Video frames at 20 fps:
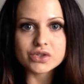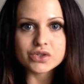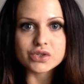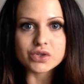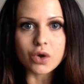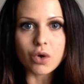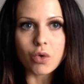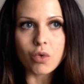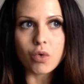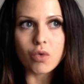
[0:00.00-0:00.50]

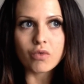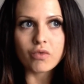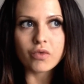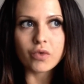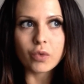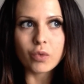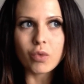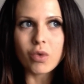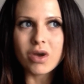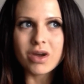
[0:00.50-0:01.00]
So
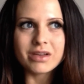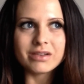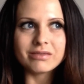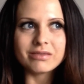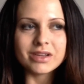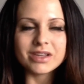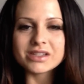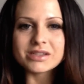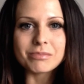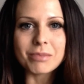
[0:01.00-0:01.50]
for
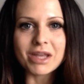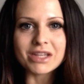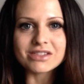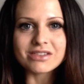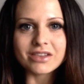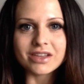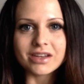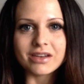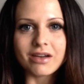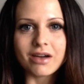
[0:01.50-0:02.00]
one, it's
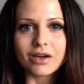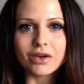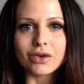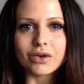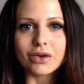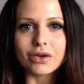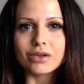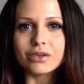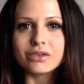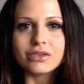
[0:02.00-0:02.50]
mentally not good.